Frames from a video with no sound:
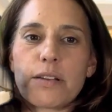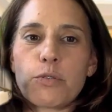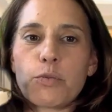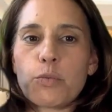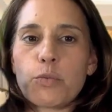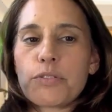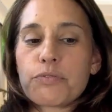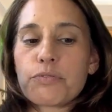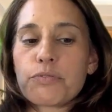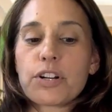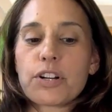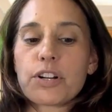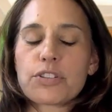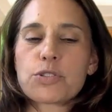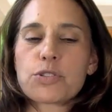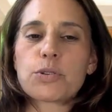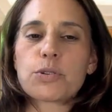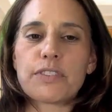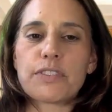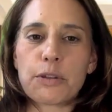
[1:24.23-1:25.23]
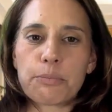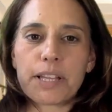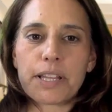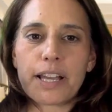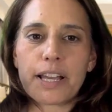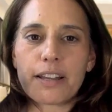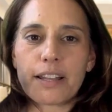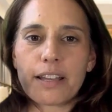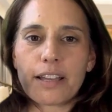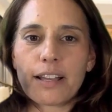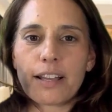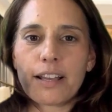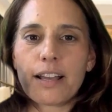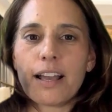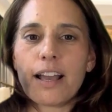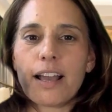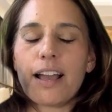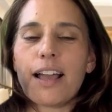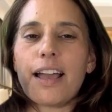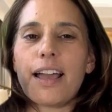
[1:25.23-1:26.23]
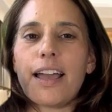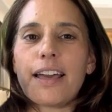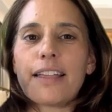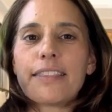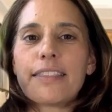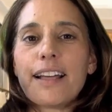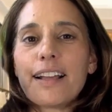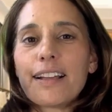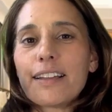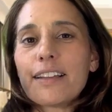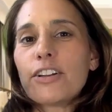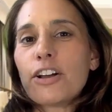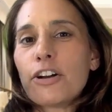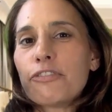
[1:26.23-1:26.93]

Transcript: with regards to event planning and that can